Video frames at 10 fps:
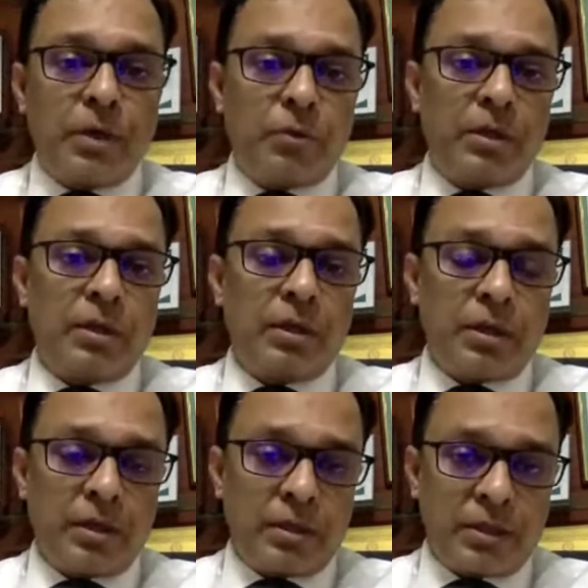bowel
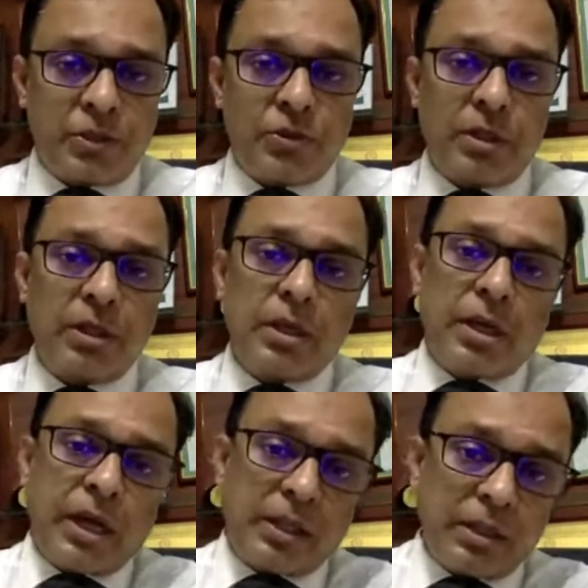surgery,
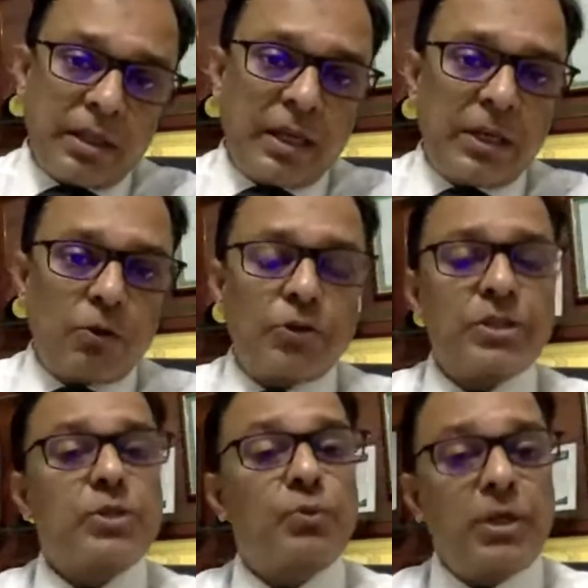and the
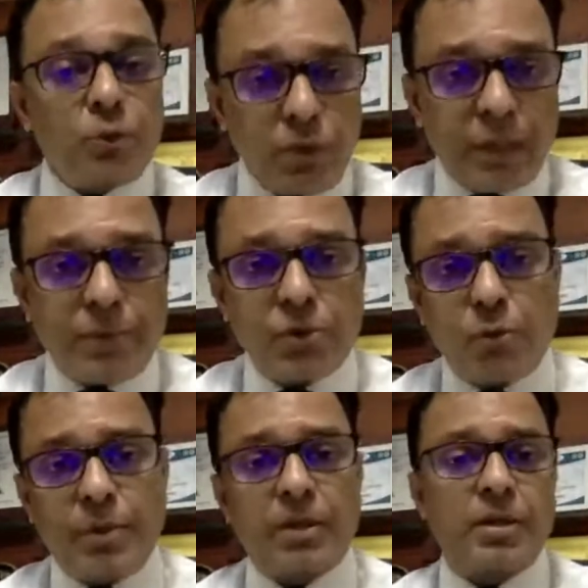gynecologist will do
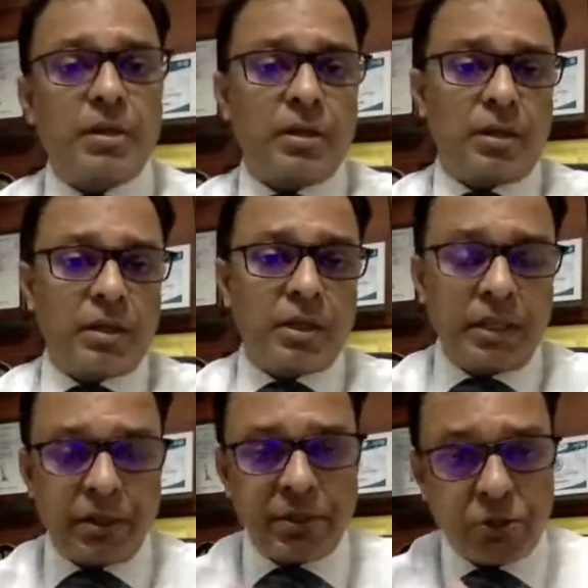laparoscopic
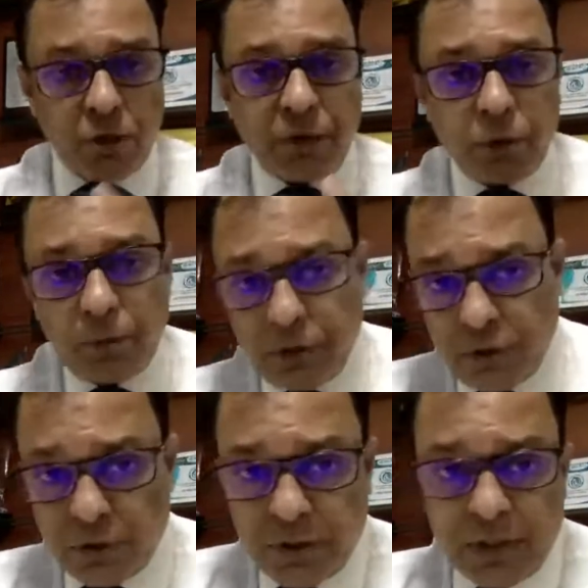clearance of
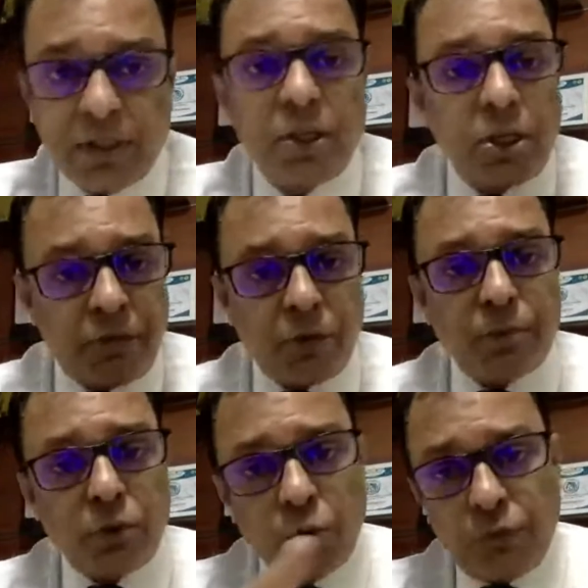endometriosis
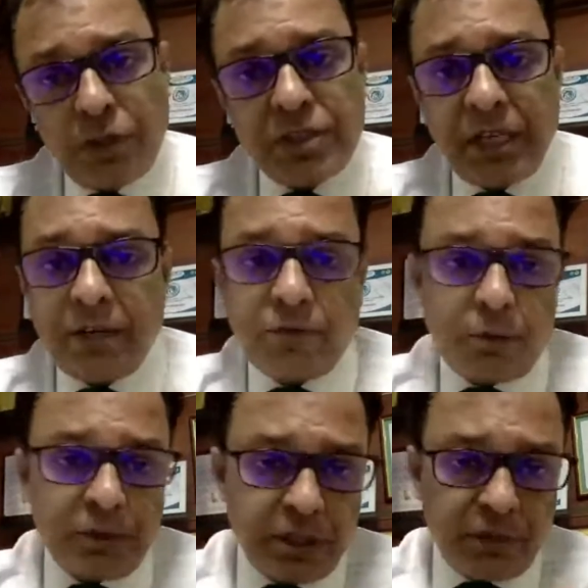from the ovaries and
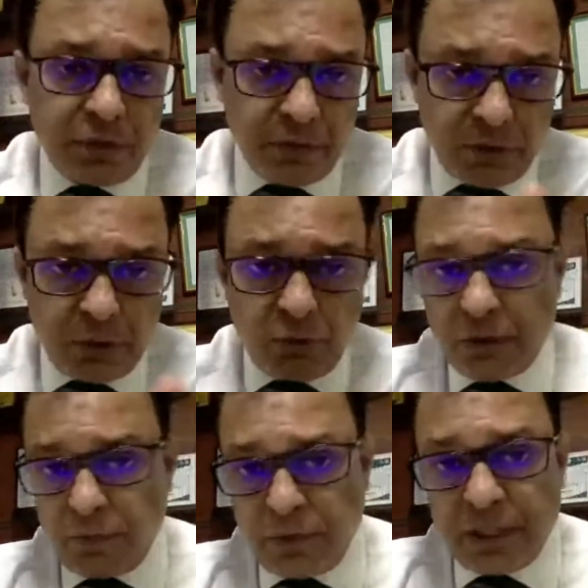from the surface of the
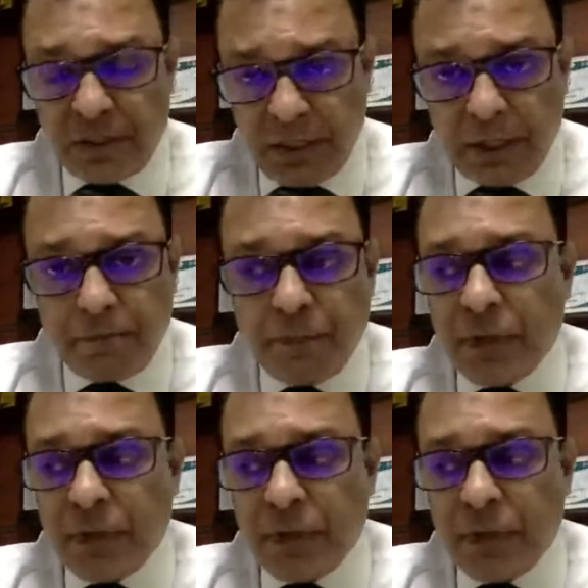uterus which is there.